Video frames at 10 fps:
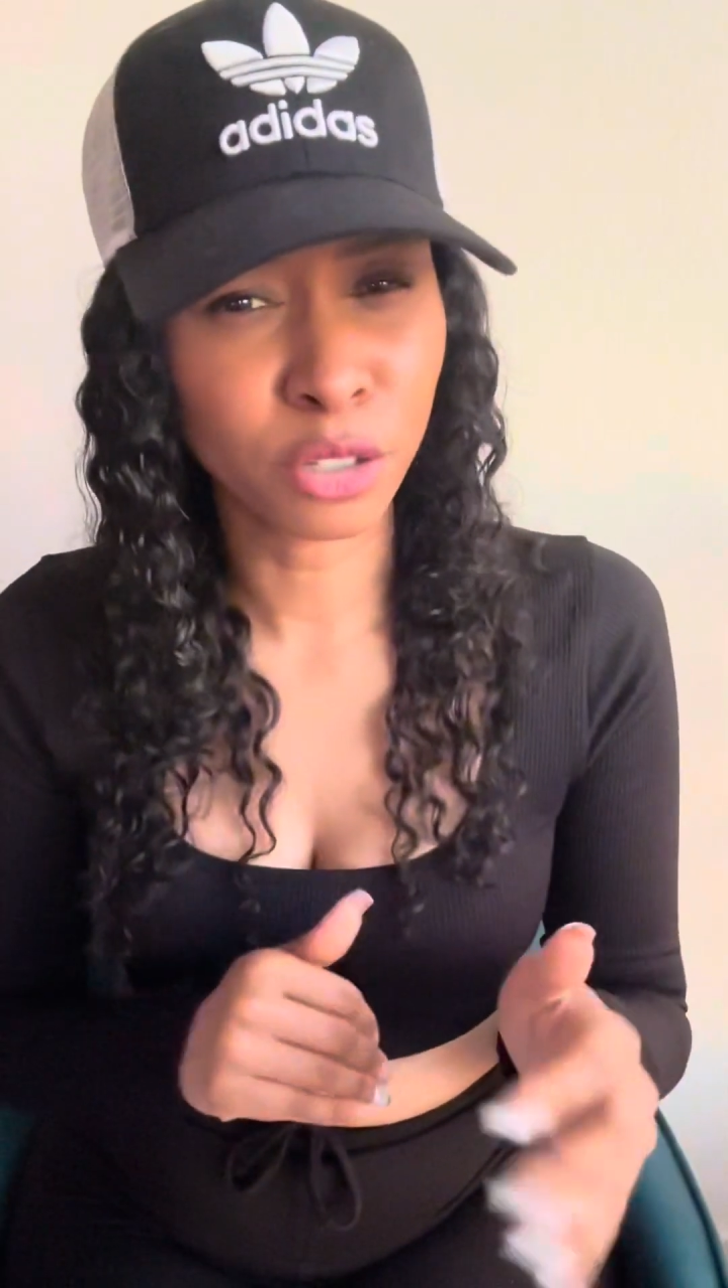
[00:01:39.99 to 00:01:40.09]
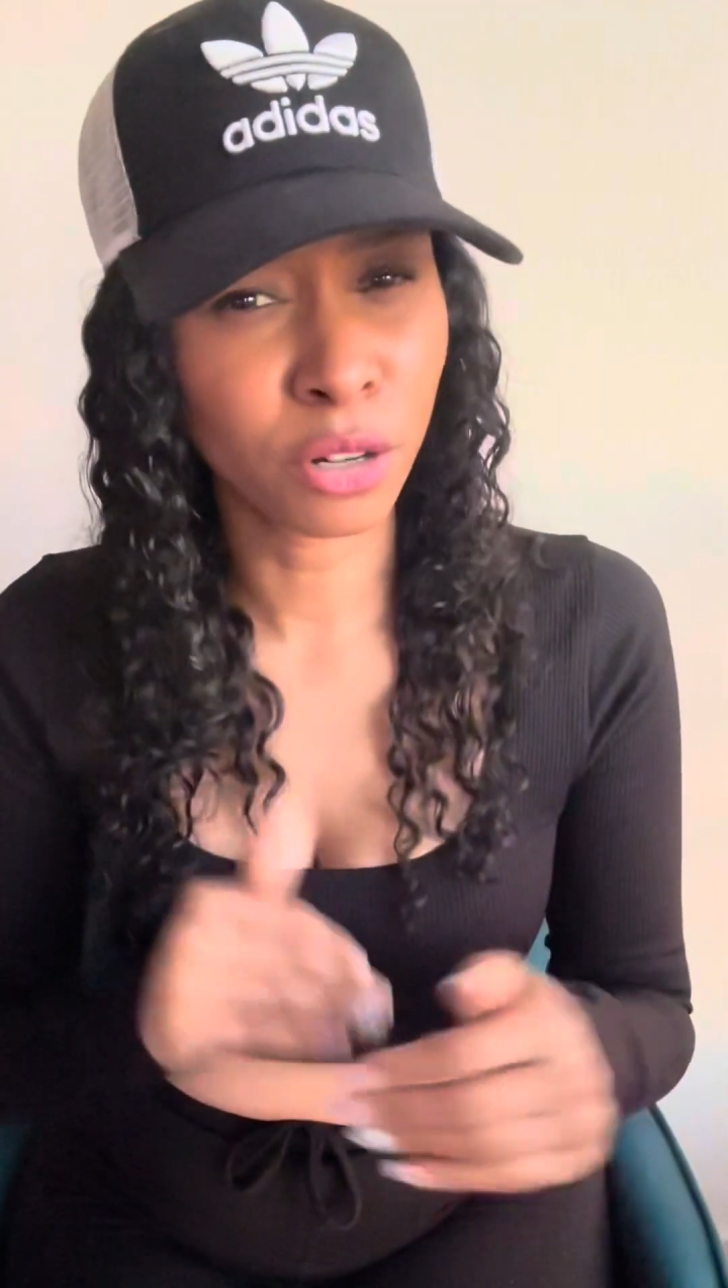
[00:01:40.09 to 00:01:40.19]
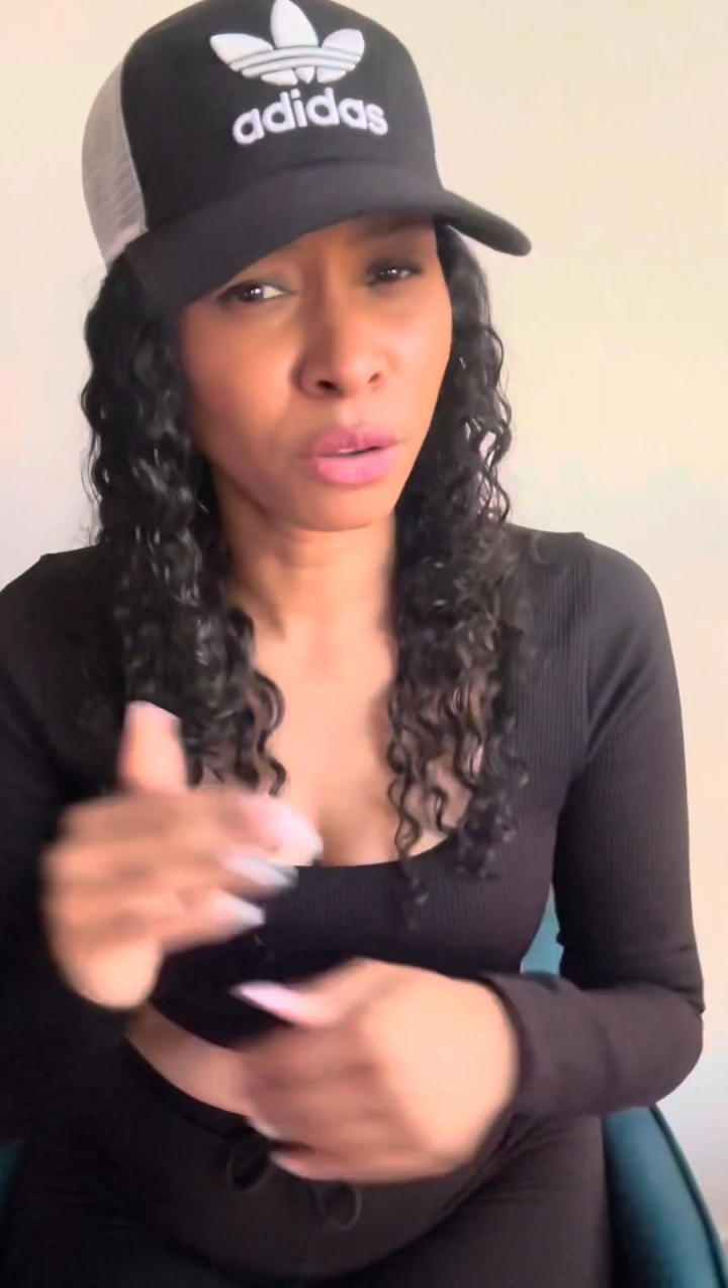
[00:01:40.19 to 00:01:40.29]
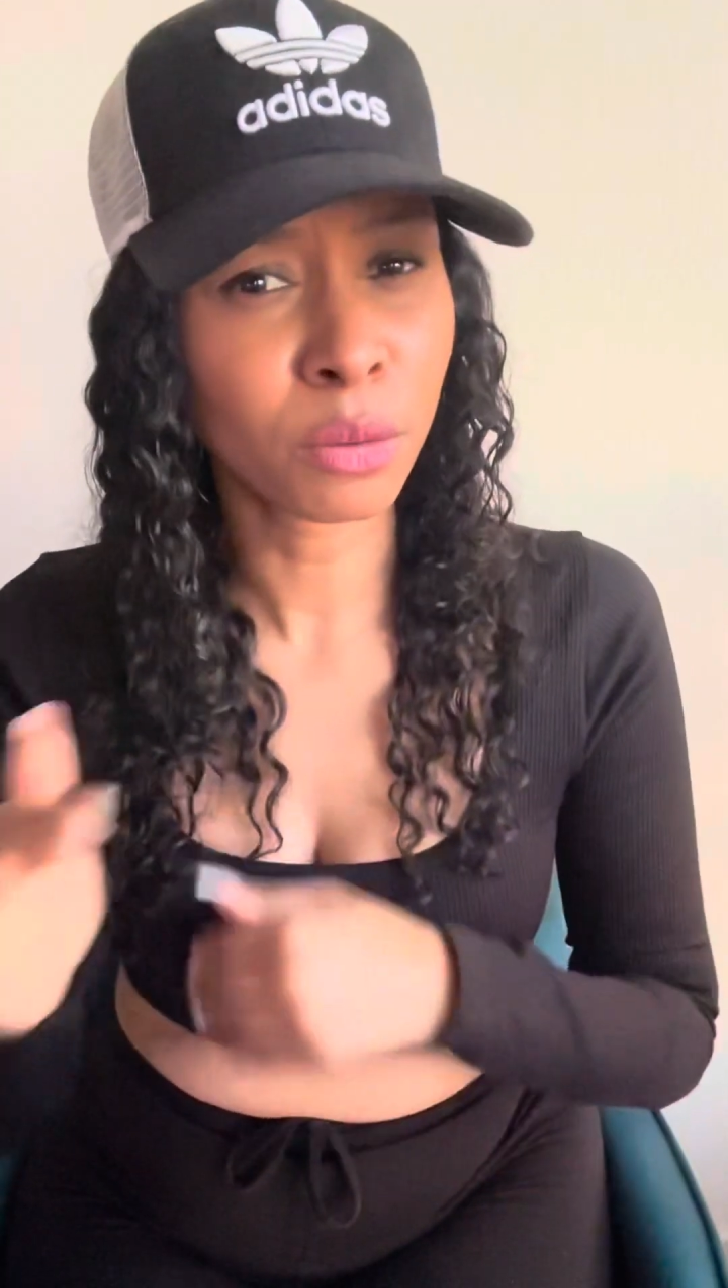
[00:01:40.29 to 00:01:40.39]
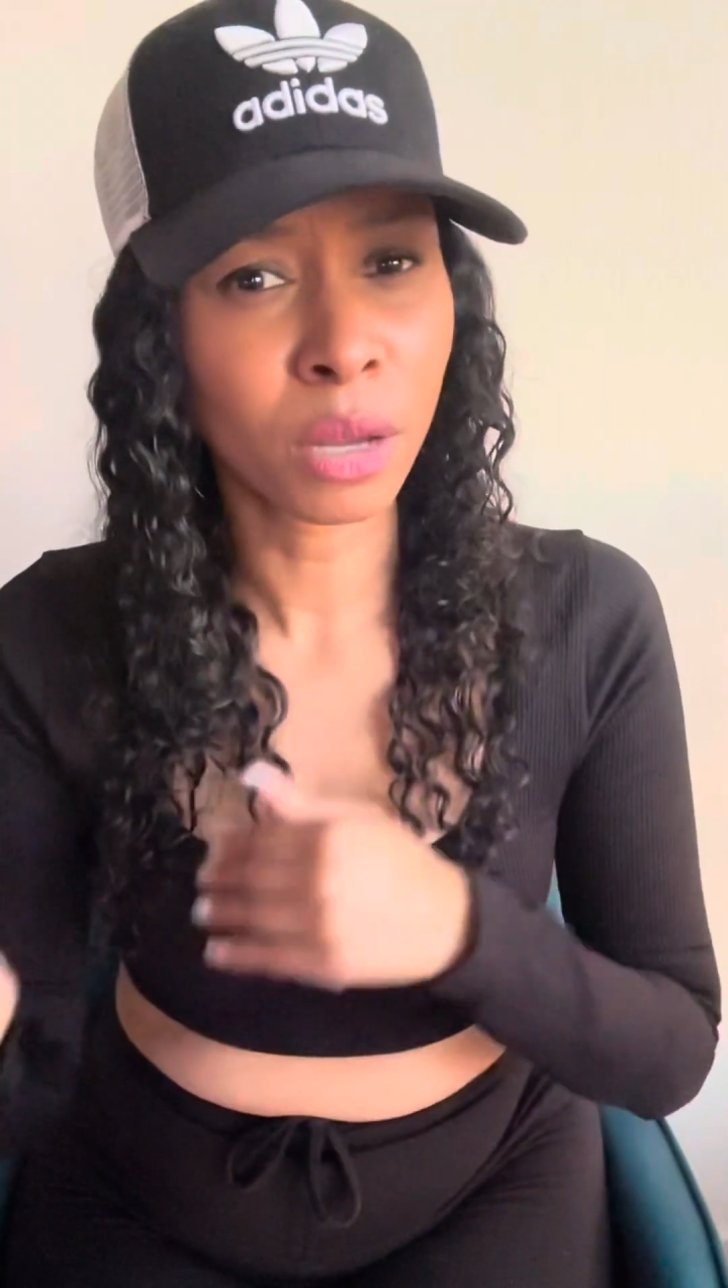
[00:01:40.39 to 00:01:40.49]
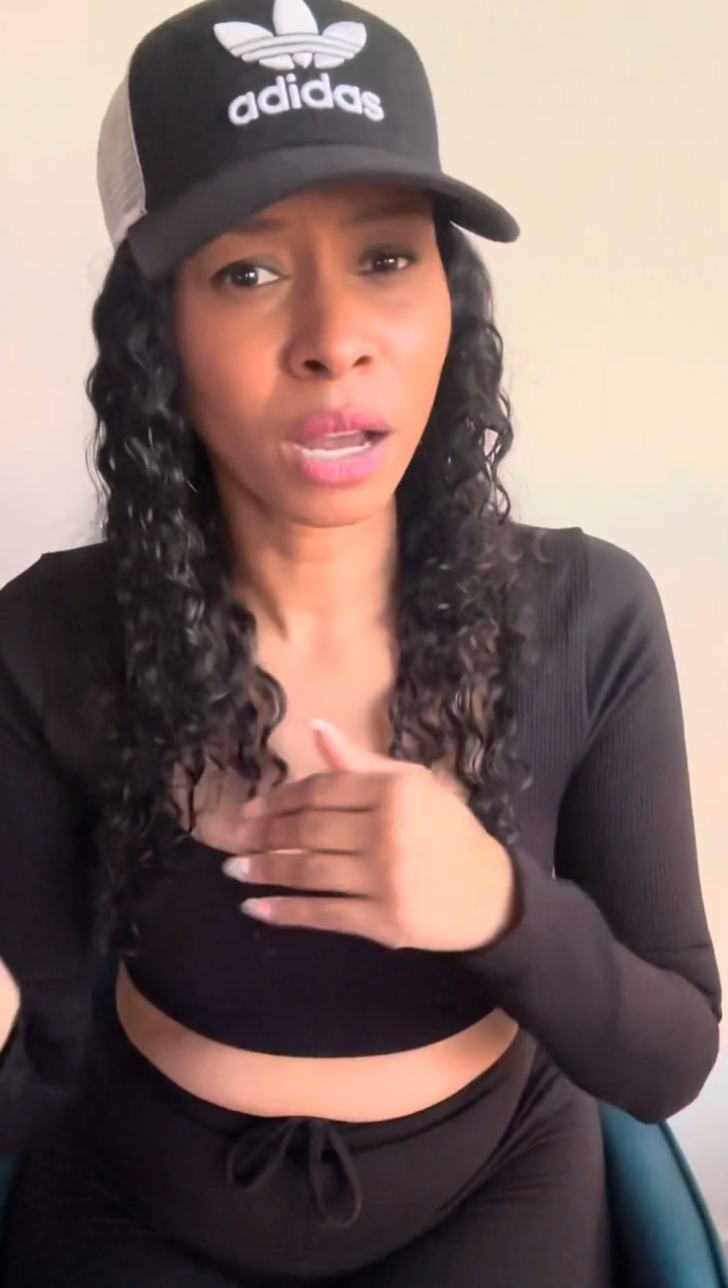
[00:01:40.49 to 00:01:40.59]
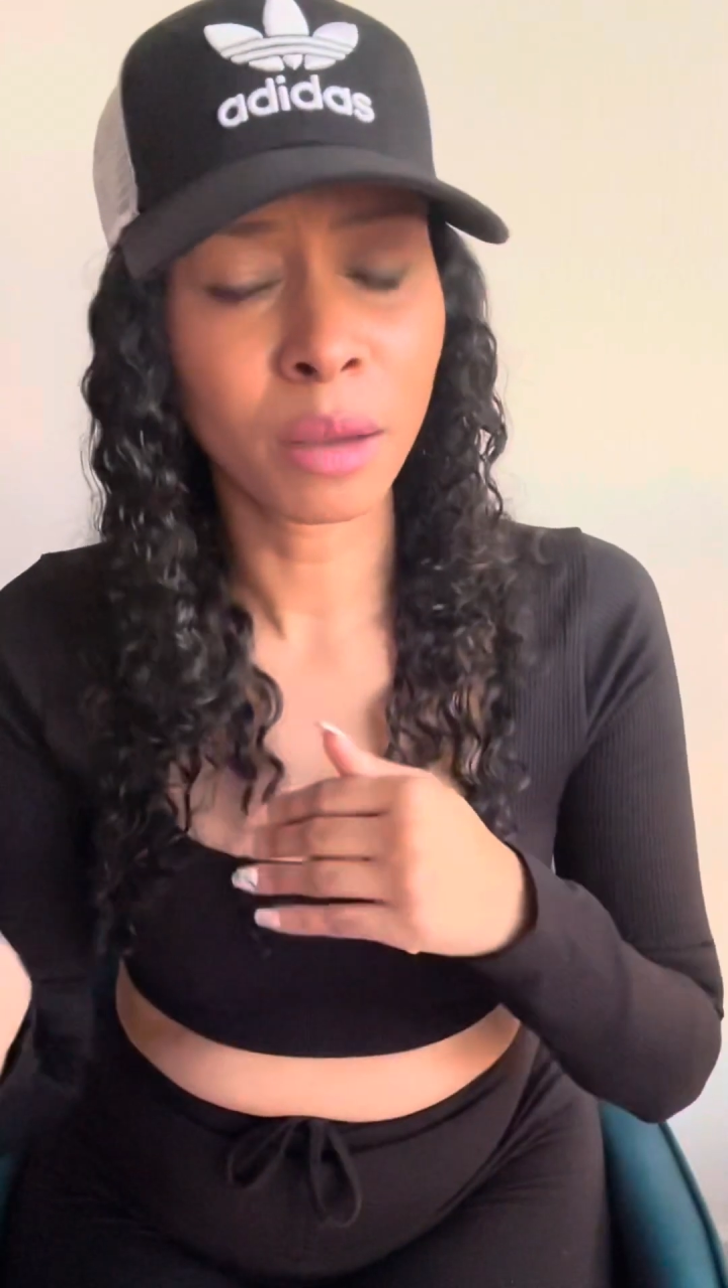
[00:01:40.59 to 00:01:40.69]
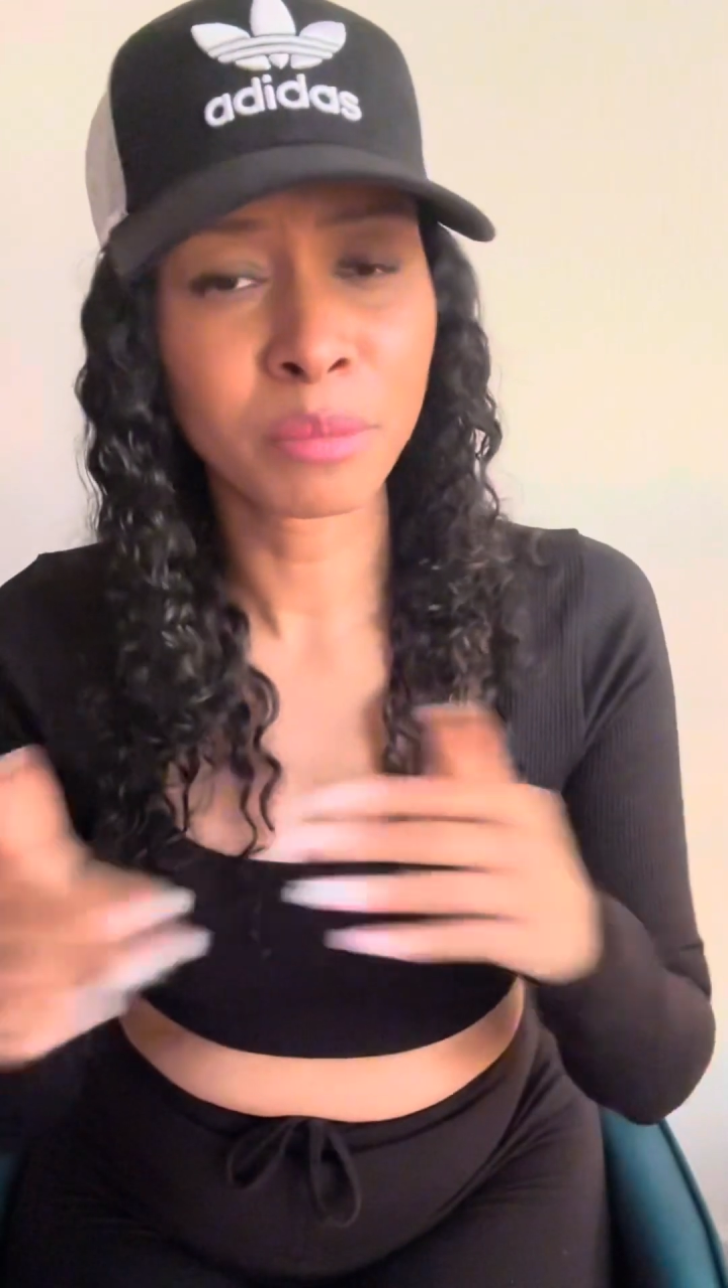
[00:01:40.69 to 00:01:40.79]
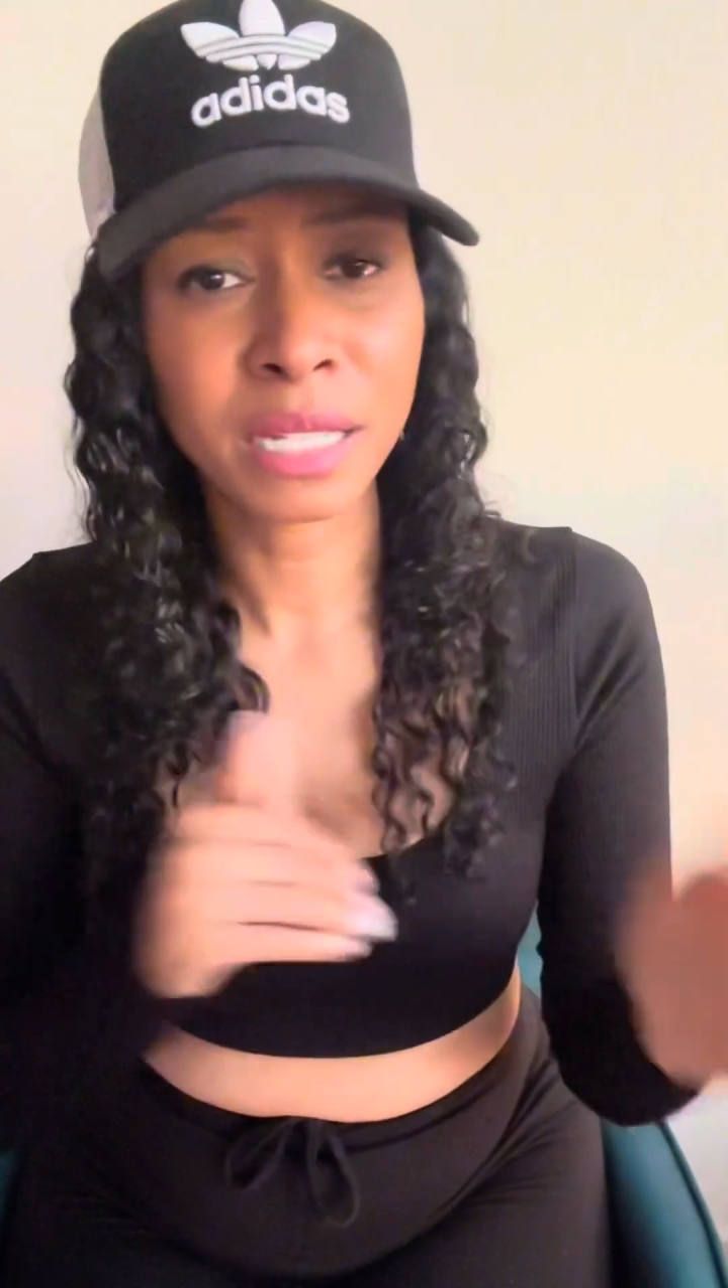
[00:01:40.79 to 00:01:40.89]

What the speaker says: you know,